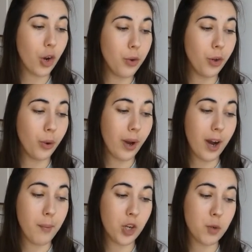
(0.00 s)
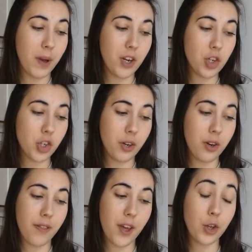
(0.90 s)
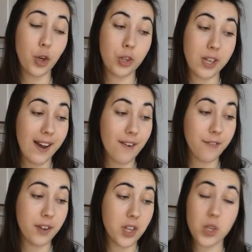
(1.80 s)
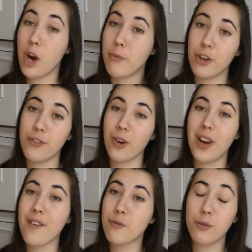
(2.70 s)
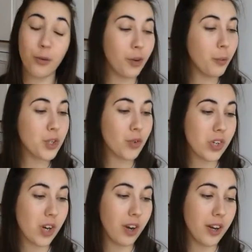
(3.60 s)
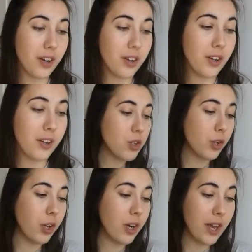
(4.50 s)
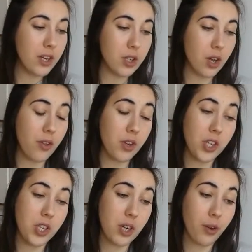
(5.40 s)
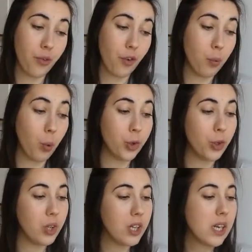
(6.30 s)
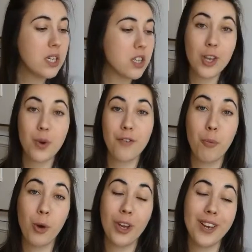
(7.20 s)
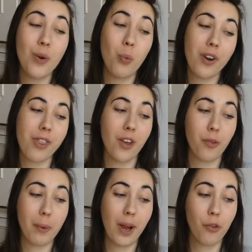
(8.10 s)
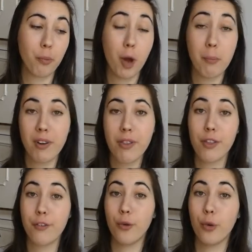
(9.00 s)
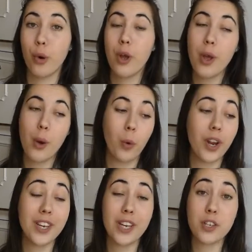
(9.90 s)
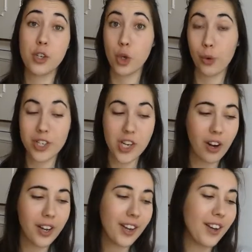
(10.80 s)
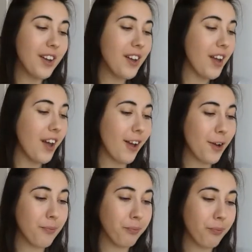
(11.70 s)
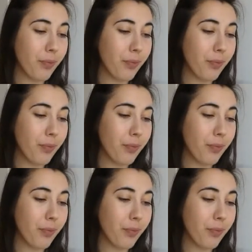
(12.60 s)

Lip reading: you how much pension that you could have in the time that you've got left before you want to retire. So you can enter the details of what you need. So if I put in £1,000 per month for what I need to retire, and